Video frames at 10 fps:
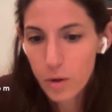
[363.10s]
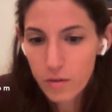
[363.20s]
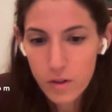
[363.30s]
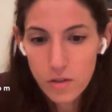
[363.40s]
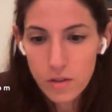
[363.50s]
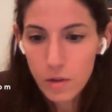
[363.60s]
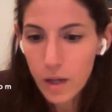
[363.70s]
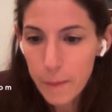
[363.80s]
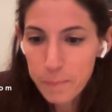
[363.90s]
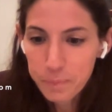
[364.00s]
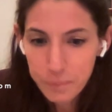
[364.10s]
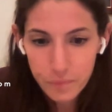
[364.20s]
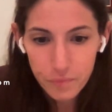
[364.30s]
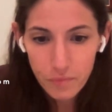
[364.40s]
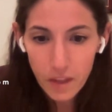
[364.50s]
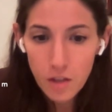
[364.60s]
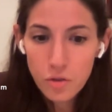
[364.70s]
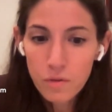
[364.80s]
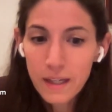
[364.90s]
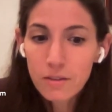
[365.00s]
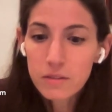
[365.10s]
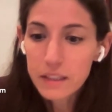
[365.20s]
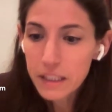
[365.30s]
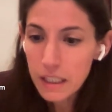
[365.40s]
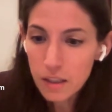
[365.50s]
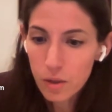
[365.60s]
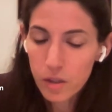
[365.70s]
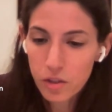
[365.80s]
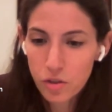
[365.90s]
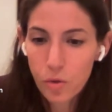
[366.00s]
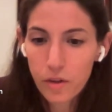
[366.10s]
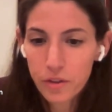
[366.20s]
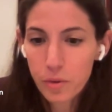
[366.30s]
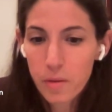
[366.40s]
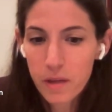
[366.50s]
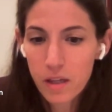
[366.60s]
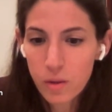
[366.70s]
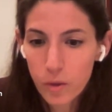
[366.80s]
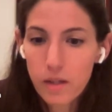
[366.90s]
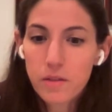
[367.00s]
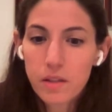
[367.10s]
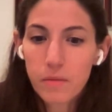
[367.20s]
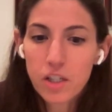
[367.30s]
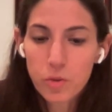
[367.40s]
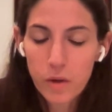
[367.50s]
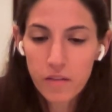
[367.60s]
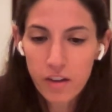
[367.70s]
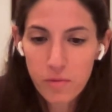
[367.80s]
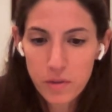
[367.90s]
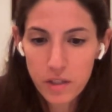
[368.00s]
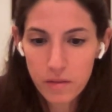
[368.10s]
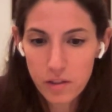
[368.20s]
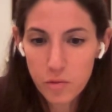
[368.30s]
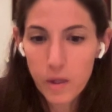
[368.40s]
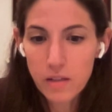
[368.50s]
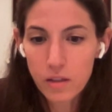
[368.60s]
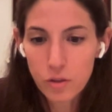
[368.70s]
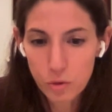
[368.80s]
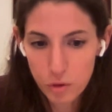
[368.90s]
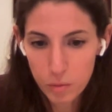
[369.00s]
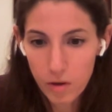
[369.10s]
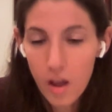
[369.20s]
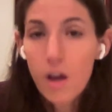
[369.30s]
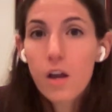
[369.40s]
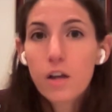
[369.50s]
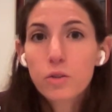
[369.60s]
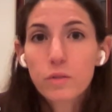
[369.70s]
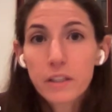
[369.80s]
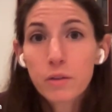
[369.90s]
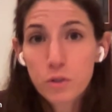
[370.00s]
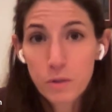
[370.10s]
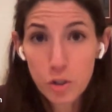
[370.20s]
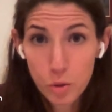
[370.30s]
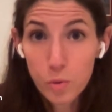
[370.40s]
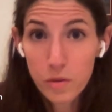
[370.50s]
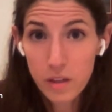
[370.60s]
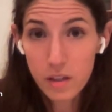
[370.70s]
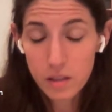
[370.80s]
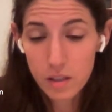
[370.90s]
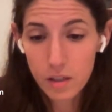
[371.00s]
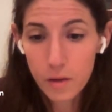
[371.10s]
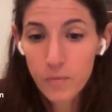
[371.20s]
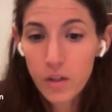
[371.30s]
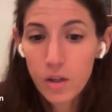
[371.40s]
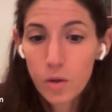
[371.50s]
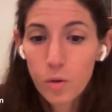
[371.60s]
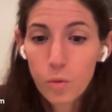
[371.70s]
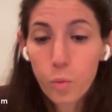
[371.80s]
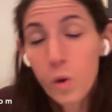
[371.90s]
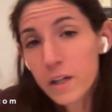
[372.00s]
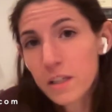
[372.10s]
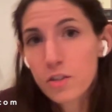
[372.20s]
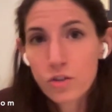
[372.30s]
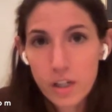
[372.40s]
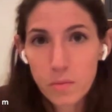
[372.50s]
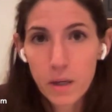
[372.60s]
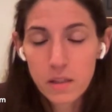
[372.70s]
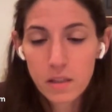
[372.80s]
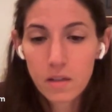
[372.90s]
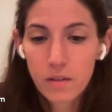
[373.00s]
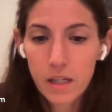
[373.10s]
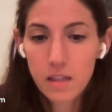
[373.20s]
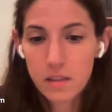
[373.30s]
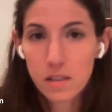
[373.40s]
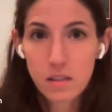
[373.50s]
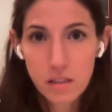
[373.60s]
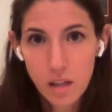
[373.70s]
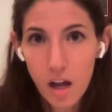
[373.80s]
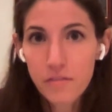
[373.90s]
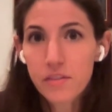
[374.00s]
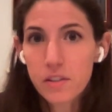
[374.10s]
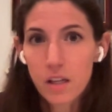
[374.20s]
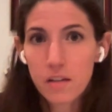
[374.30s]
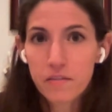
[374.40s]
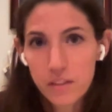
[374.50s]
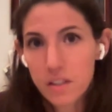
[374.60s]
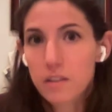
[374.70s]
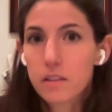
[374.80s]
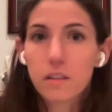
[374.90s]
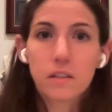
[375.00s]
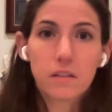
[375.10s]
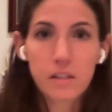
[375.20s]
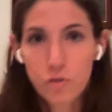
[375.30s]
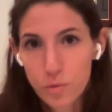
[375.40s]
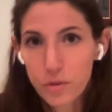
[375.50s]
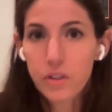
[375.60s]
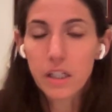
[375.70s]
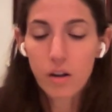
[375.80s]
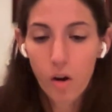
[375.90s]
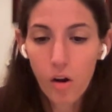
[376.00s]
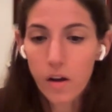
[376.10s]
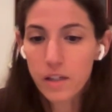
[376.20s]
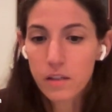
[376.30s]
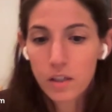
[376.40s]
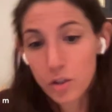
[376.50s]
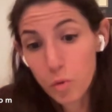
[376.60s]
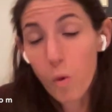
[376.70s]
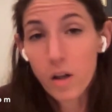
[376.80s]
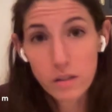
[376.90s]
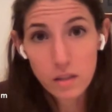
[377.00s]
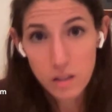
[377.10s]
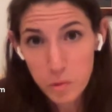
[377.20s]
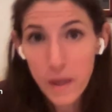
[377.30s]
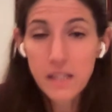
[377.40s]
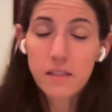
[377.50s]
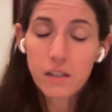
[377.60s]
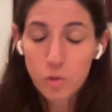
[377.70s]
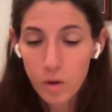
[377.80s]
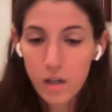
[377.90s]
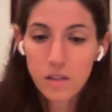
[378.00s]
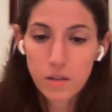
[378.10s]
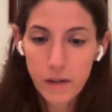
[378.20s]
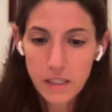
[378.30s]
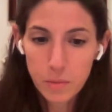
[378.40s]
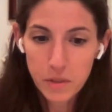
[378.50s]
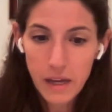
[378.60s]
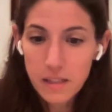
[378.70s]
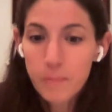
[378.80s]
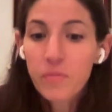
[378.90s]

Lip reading: 1st. Okay. So now Leo is storing equipment in the warehouse that makes 25% of the space unusable. So Leo's doing two things here. One, he's trespassing, right? Because his stuff is like physically intruding on Tuan's space that Tuan has the right to possess,